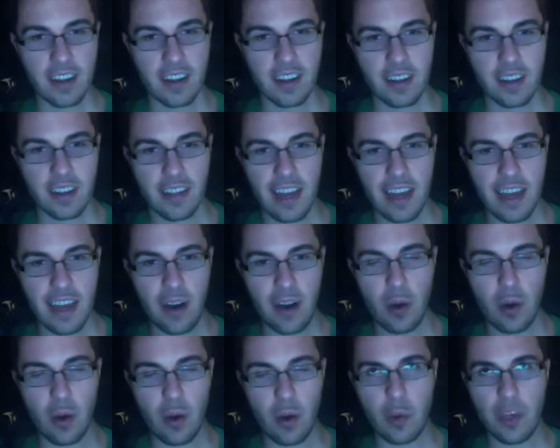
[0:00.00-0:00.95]

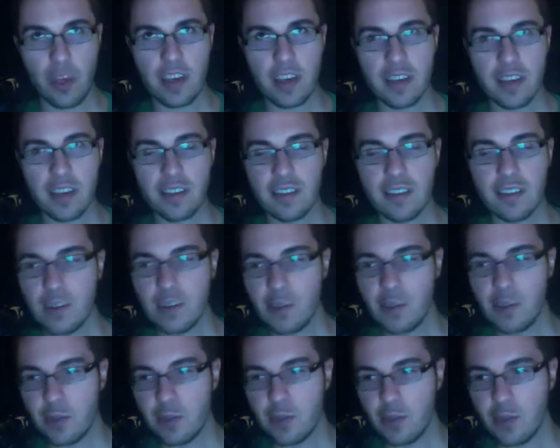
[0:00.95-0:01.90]
now a week
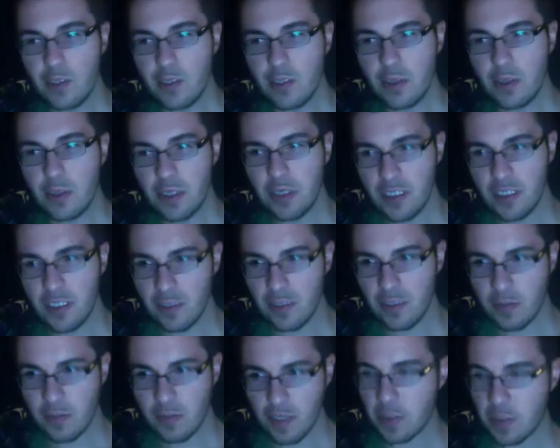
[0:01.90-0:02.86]
into doing this
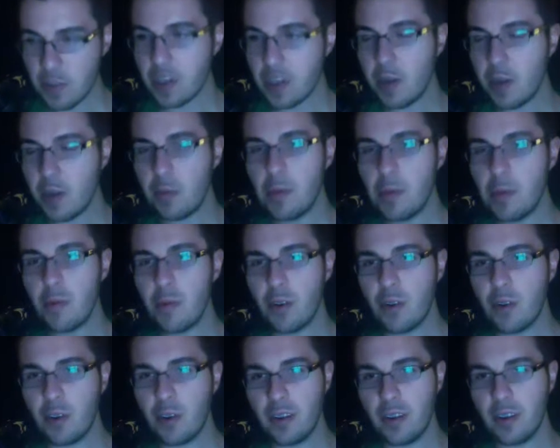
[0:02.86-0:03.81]
physical therapy
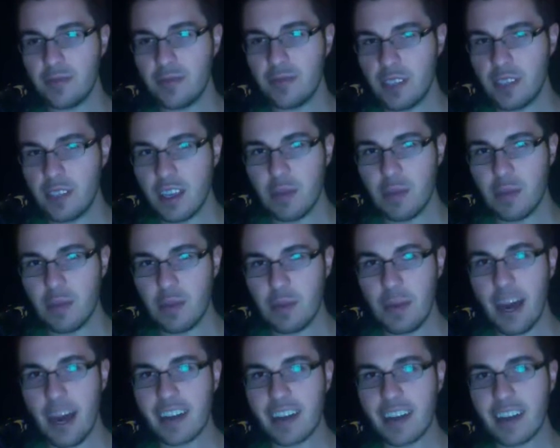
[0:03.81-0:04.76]
program to get me
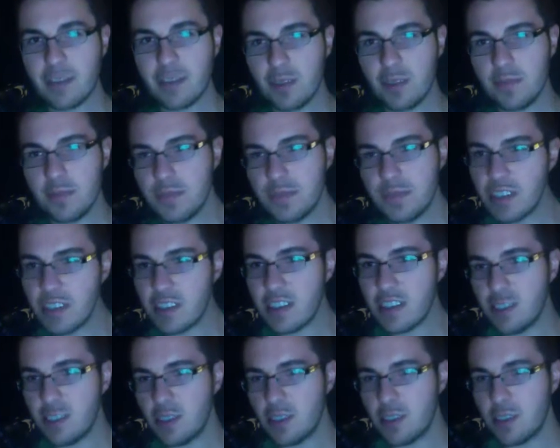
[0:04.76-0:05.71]
back from this
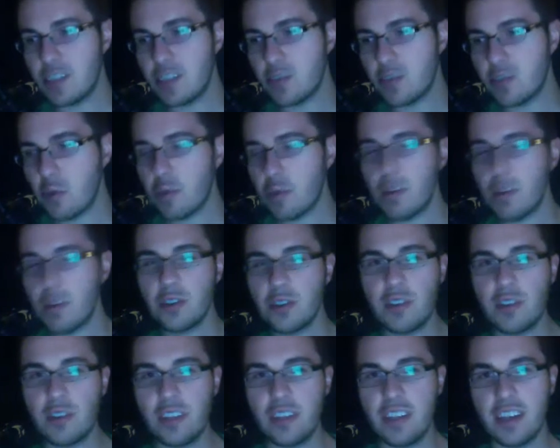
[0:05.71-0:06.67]
injury, this rib
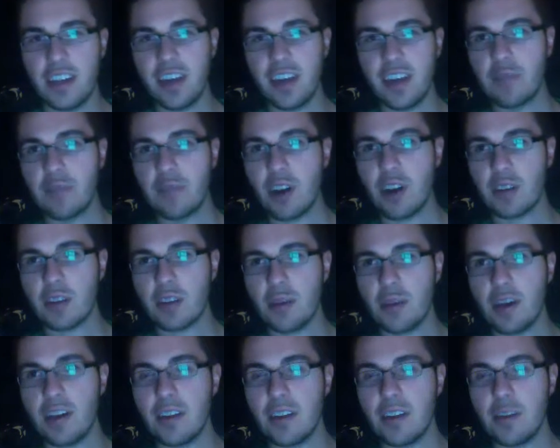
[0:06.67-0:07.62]
injury that I've talked
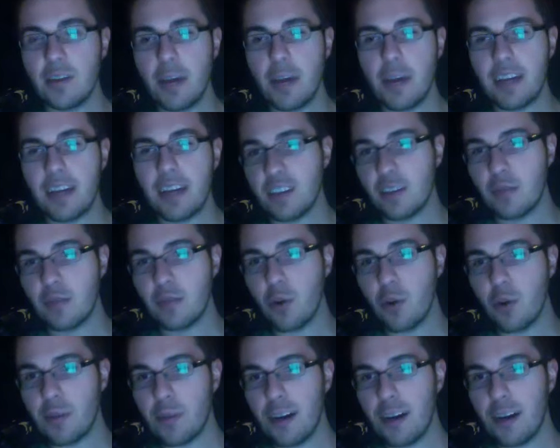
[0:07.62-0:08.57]
about on the past like
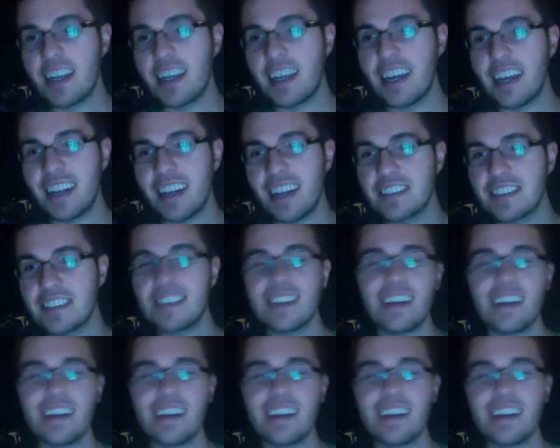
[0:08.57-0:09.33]
four podcasts,